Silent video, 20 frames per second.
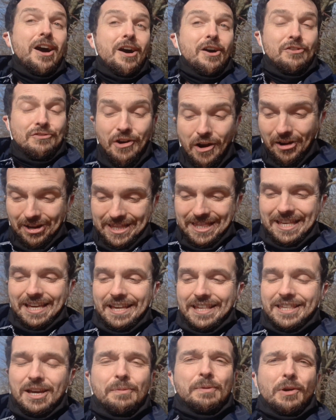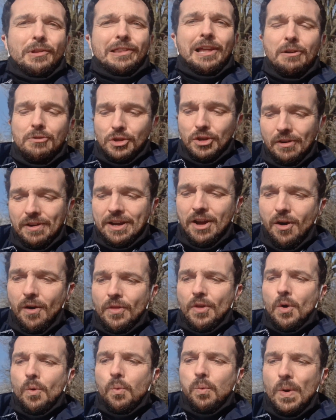Right, so we've got loads going
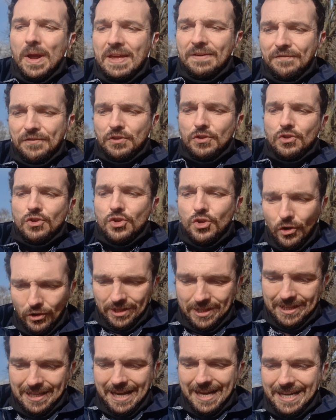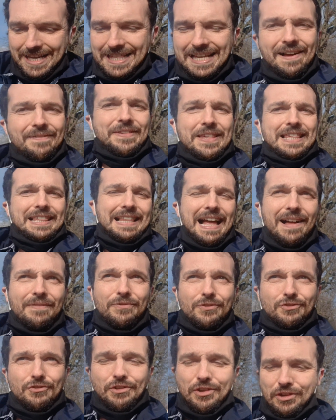on. We've just taken down this
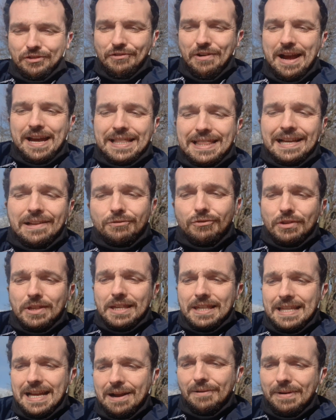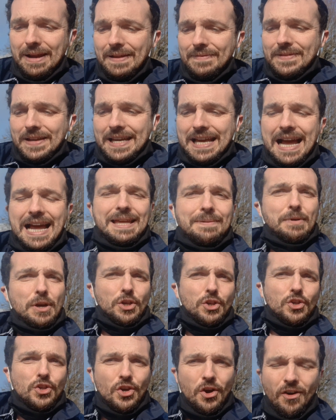Landrus raid. Landrus is now in the game
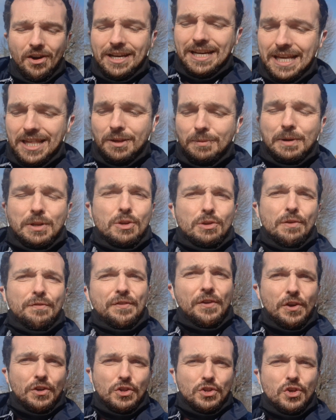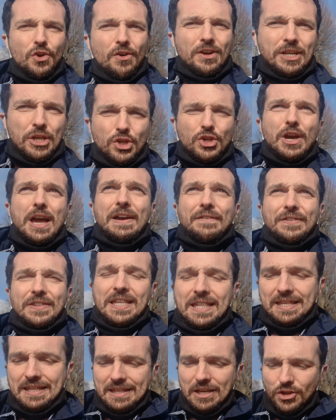shiny, so we're going to do the first shiny check for
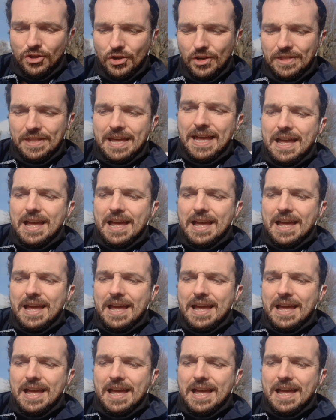this edition.